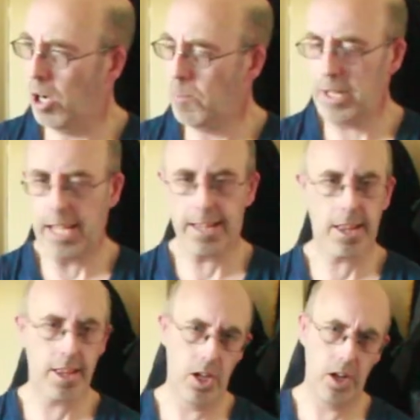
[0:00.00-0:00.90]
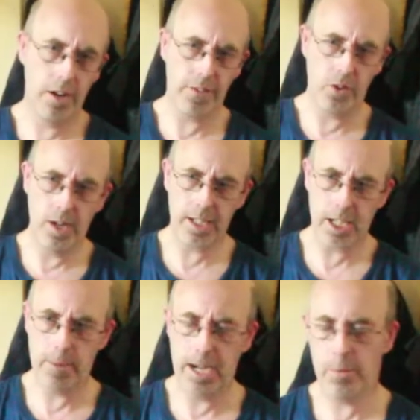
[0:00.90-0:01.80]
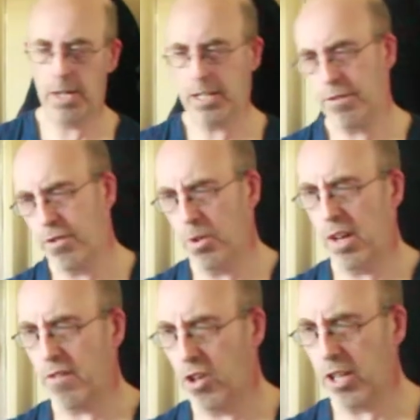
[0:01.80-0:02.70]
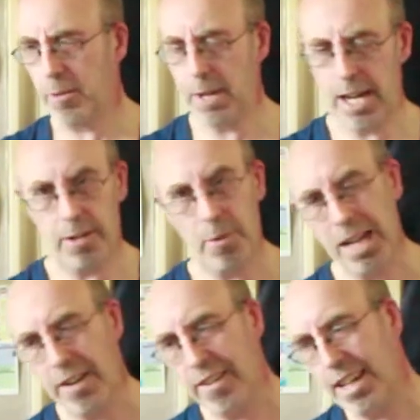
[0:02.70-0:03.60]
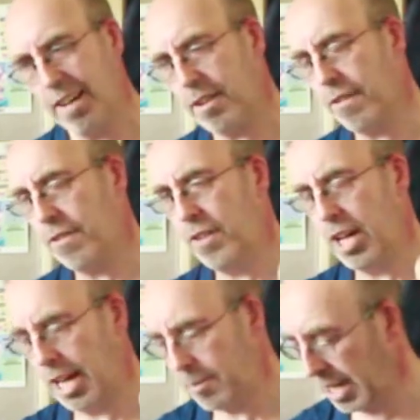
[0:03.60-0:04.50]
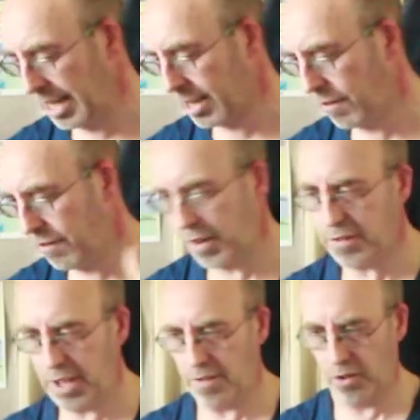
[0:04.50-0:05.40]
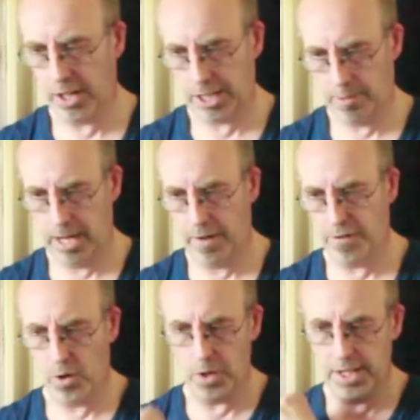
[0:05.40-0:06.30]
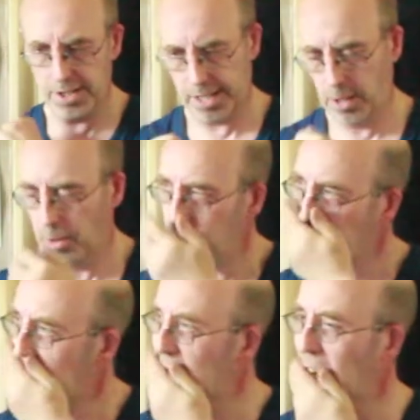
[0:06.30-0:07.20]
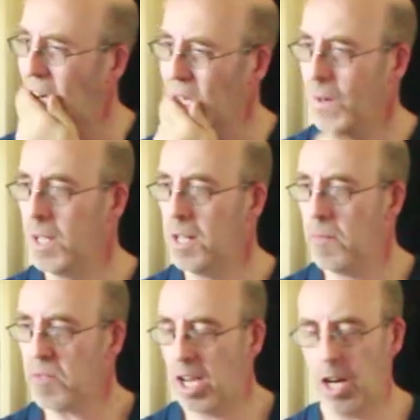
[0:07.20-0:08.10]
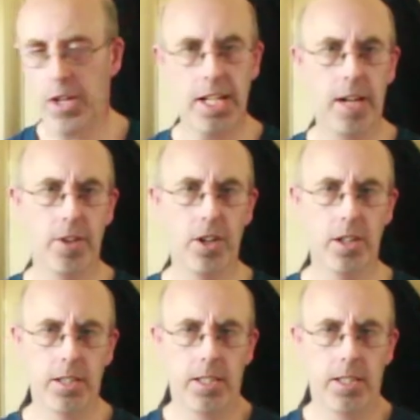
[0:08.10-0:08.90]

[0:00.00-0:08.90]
We had the 30th line come out, we had the 40th line come out, and then we had the 50th line come out 4 years ago. So only another